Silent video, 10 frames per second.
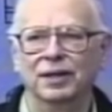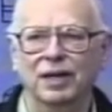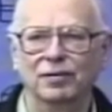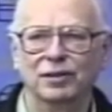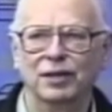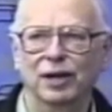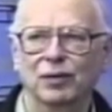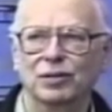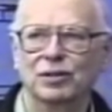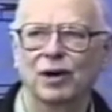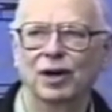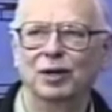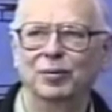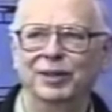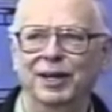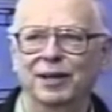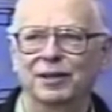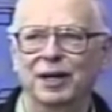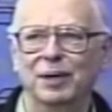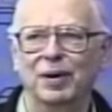Devin Taylor was talking to me the
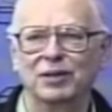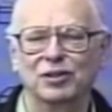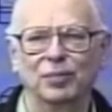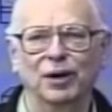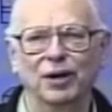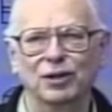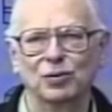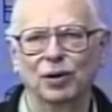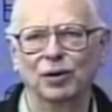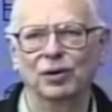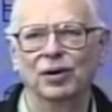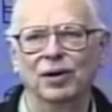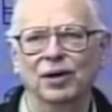other day about some areas where the